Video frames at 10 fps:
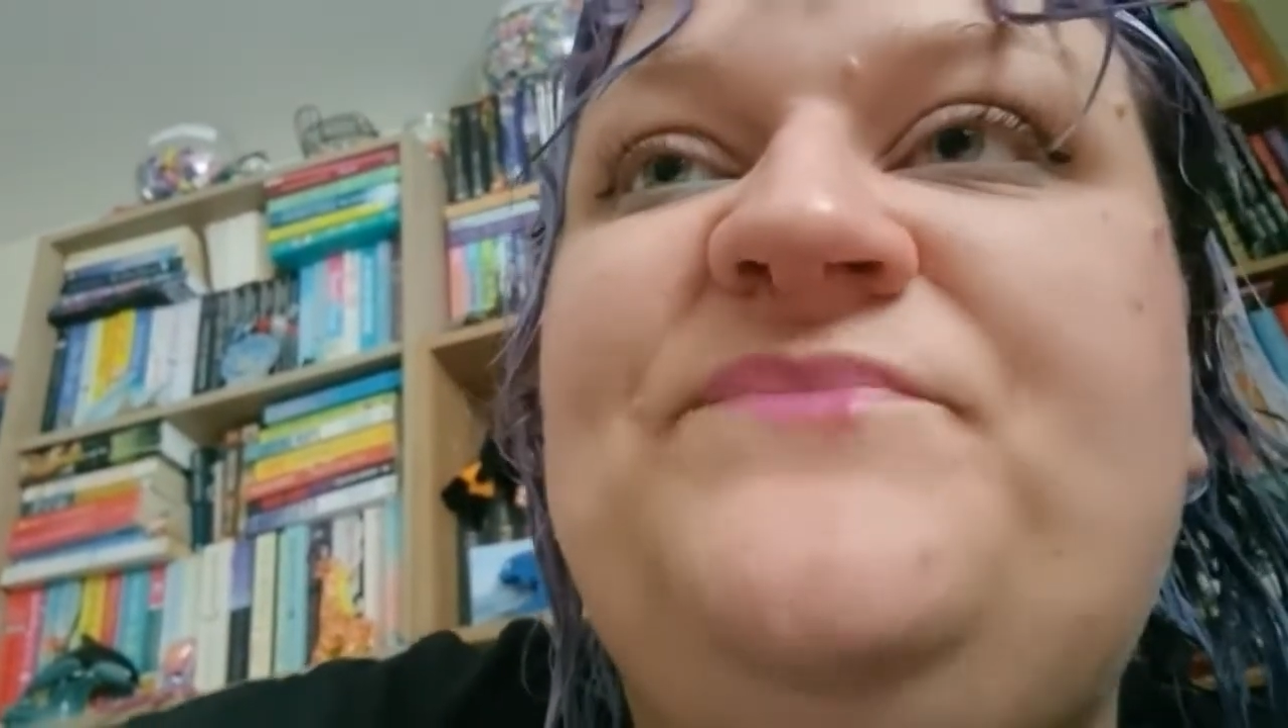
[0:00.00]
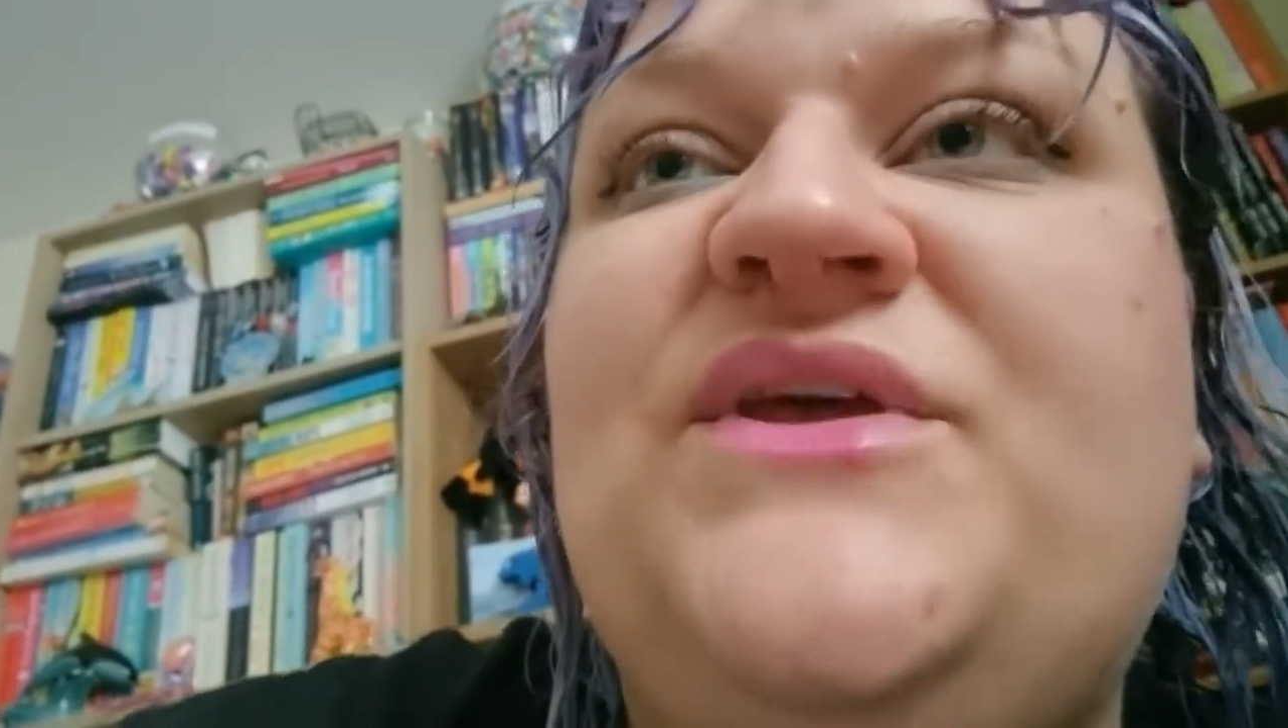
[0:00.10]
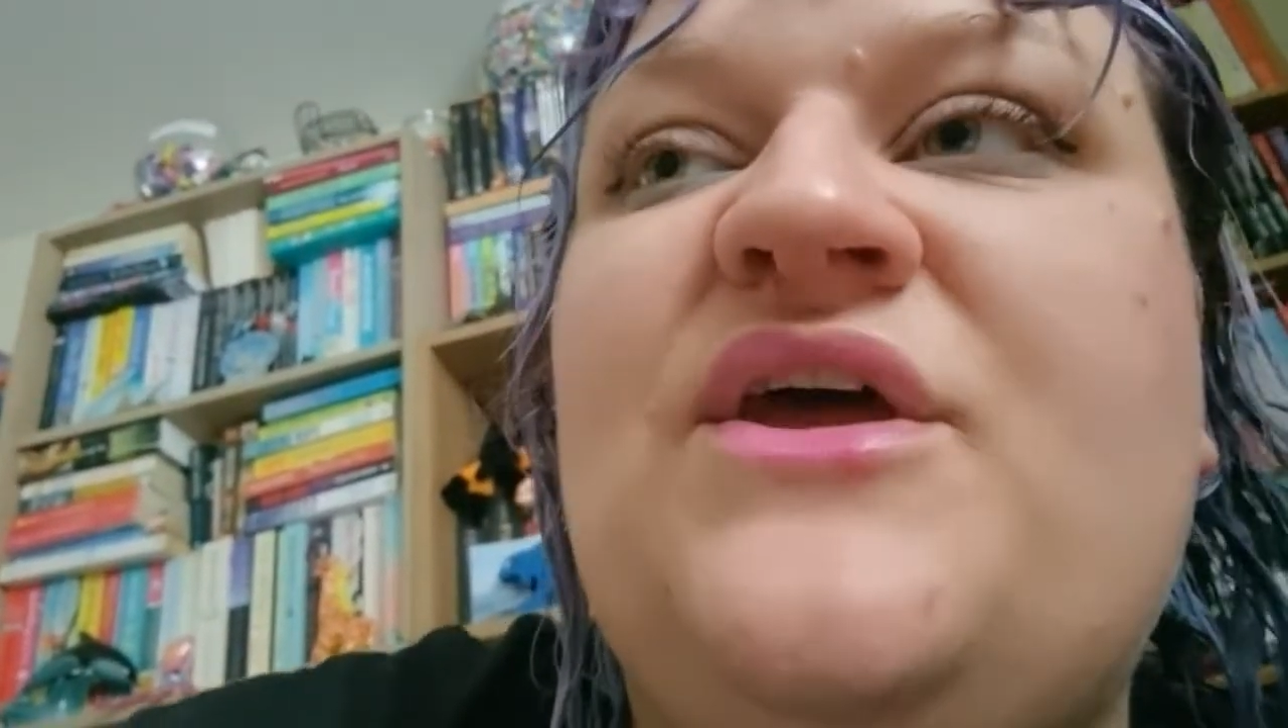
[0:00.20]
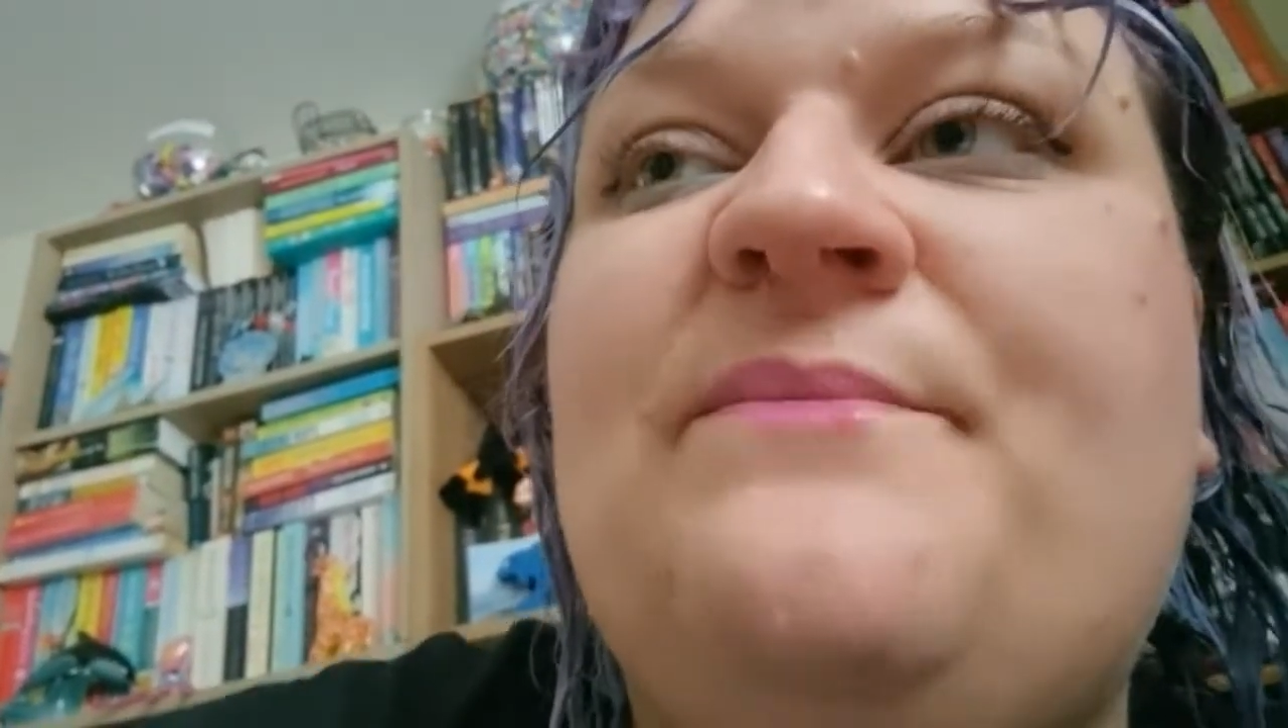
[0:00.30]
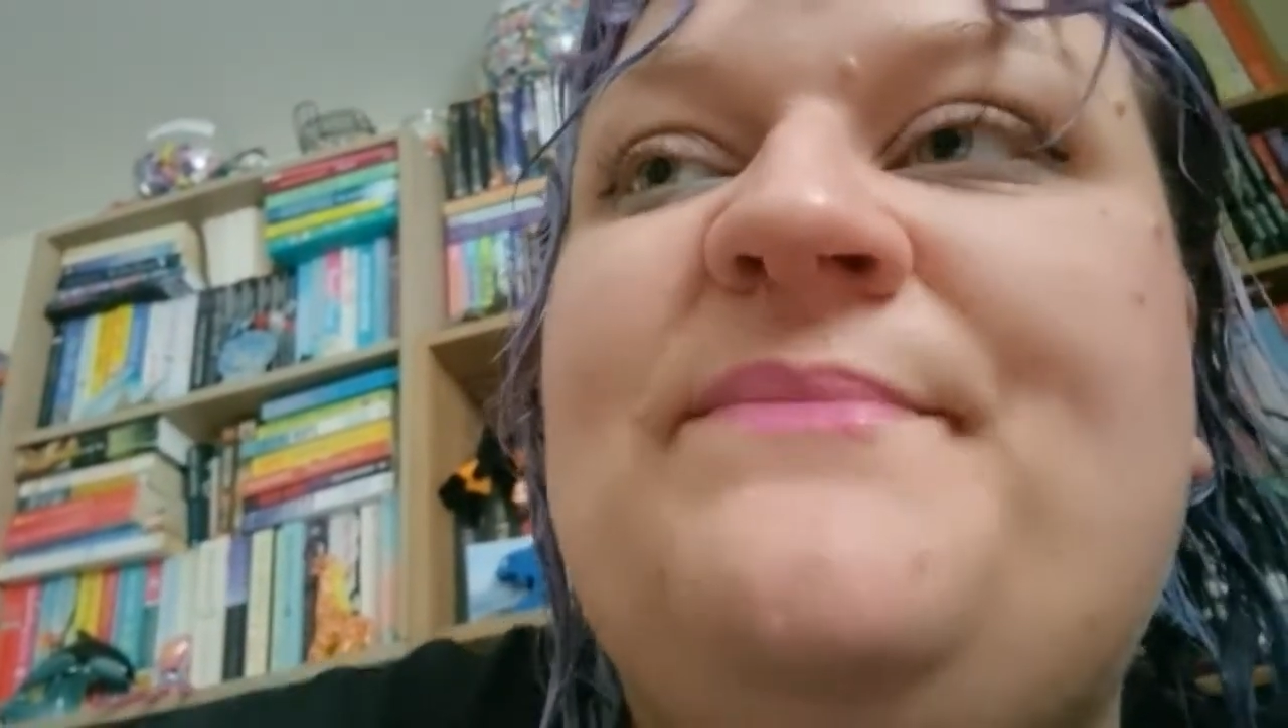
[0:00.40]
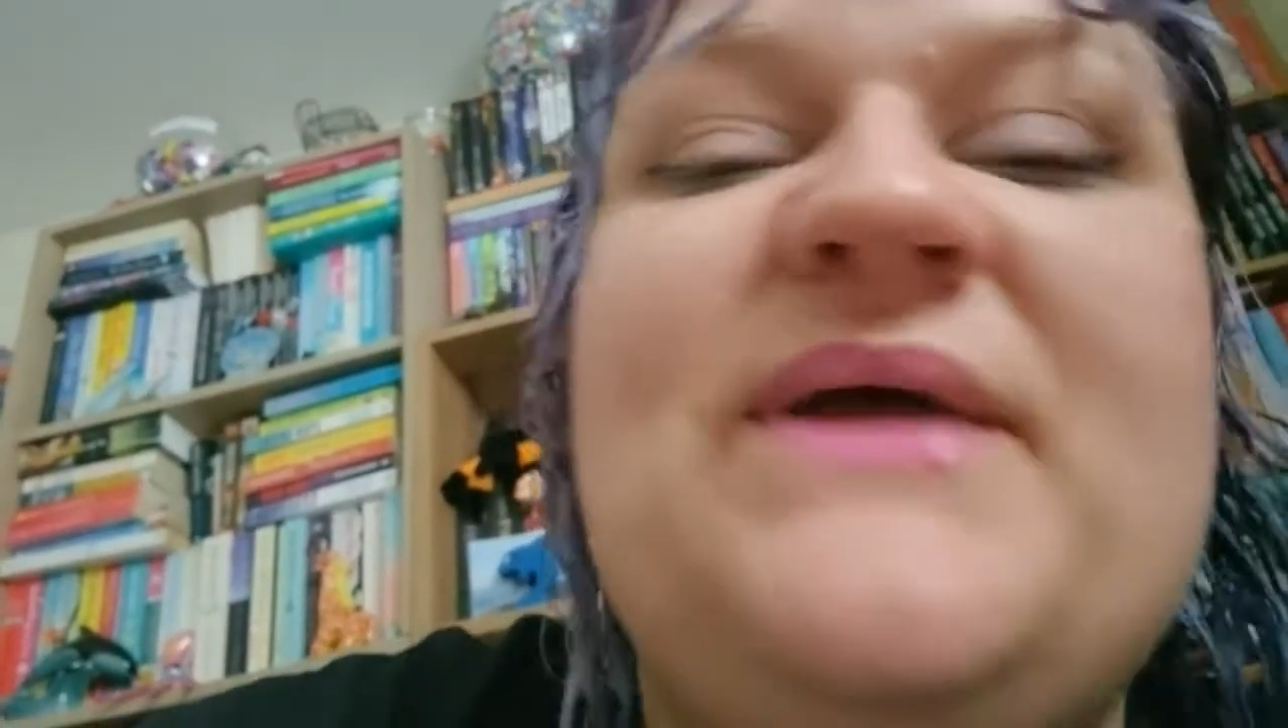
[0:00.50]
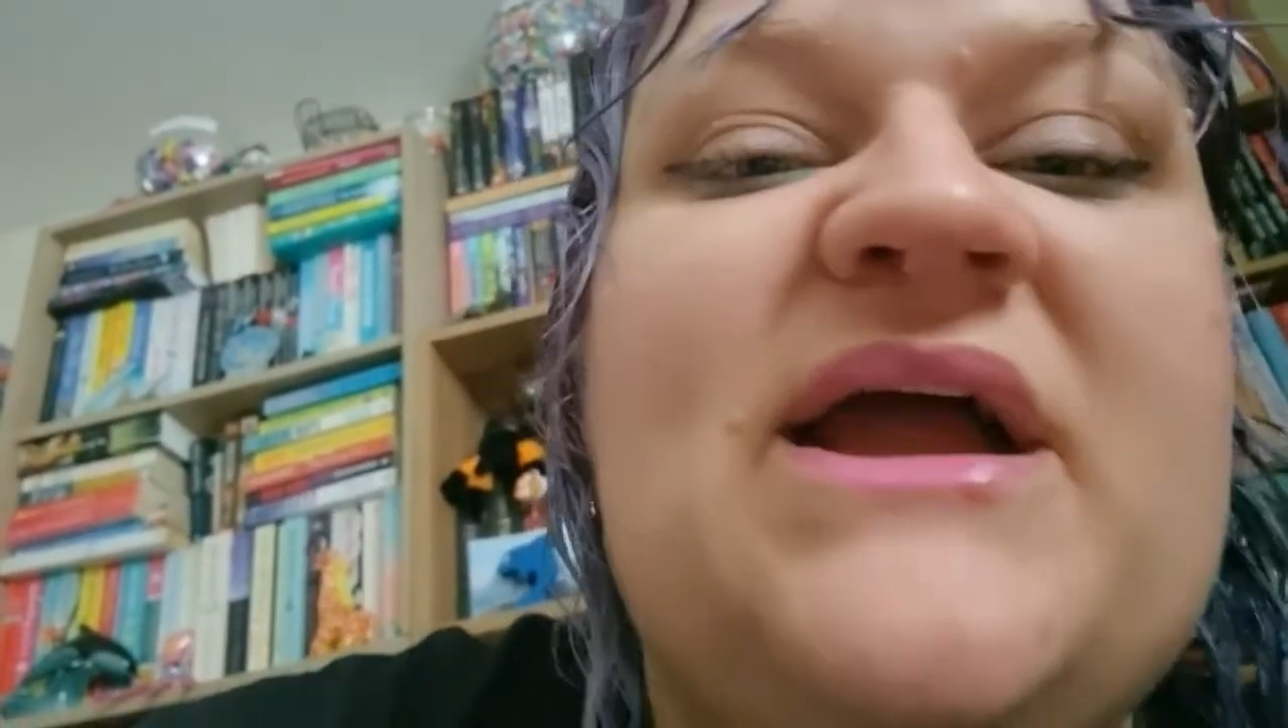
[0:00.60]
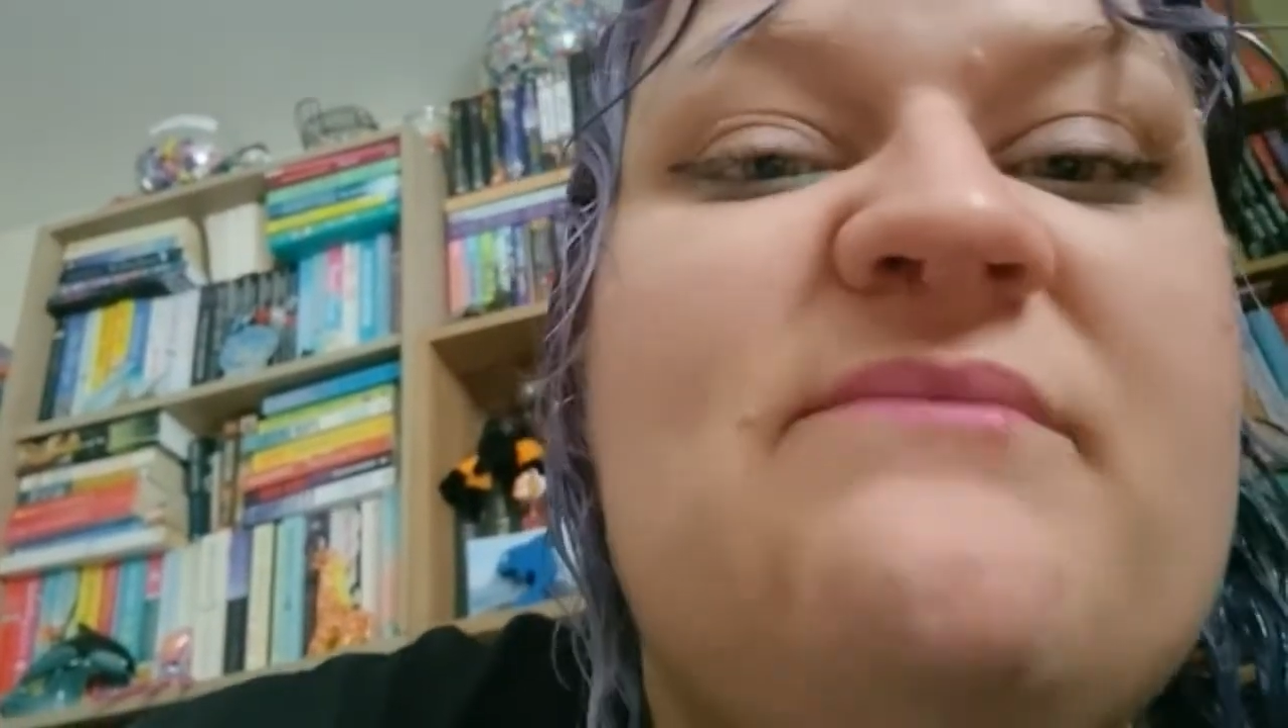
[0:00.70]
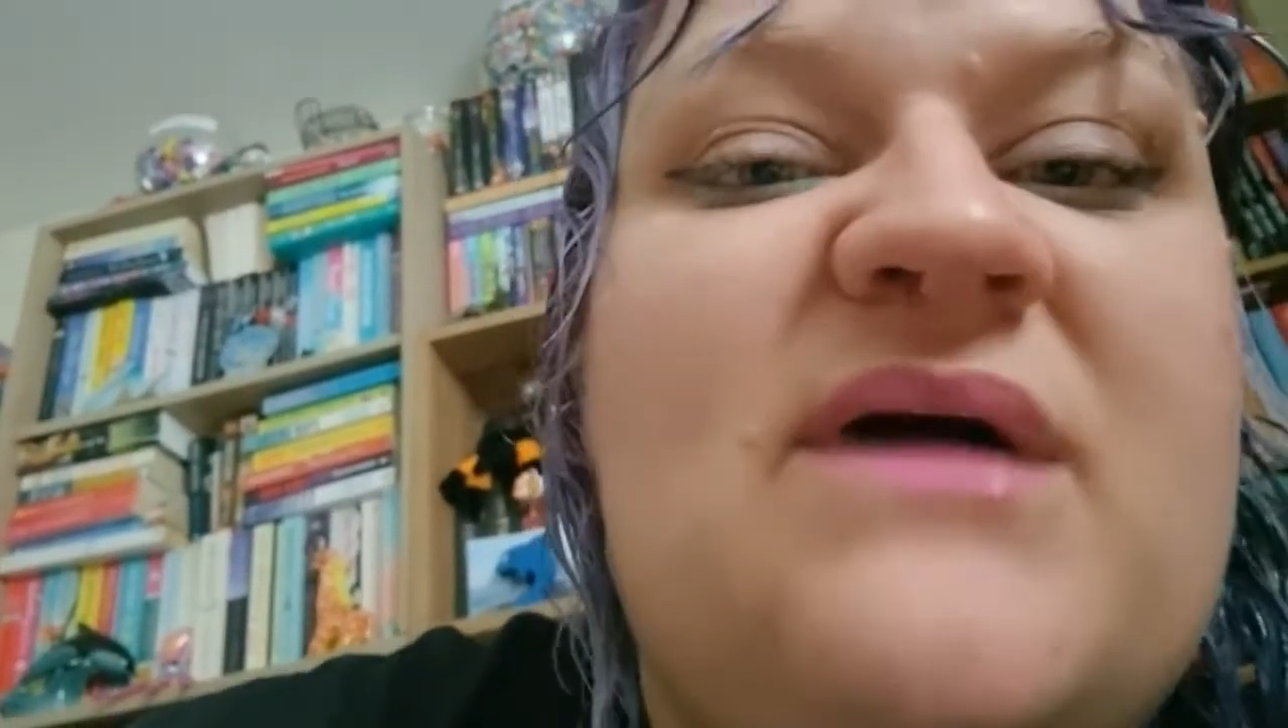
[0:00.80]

you know, pick